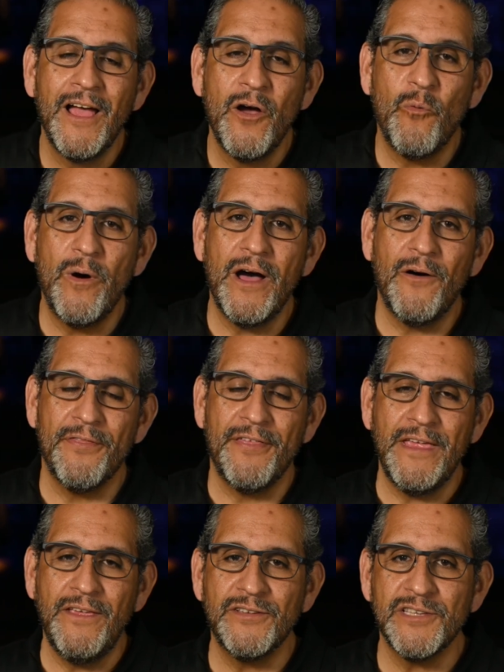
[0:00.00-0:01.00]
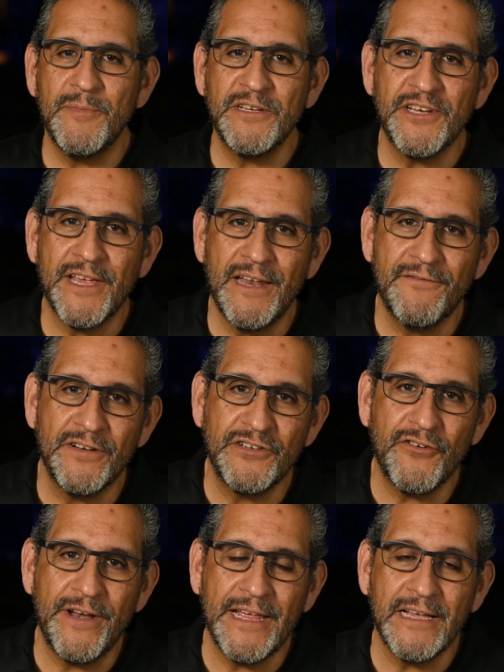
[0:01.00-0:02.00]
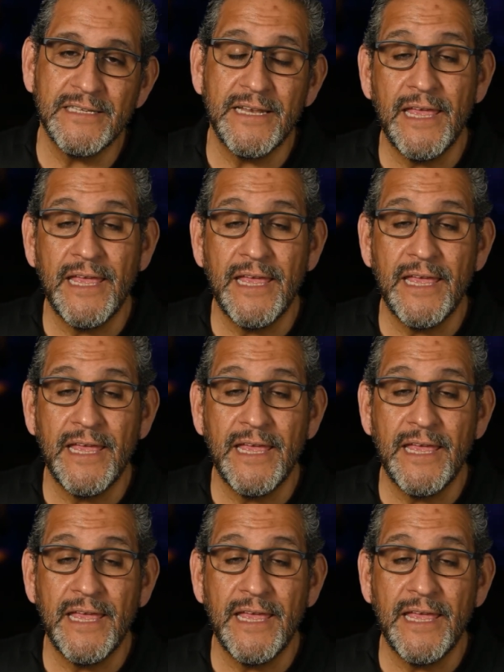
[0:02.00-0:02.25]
Well, thank you so much again for joining us.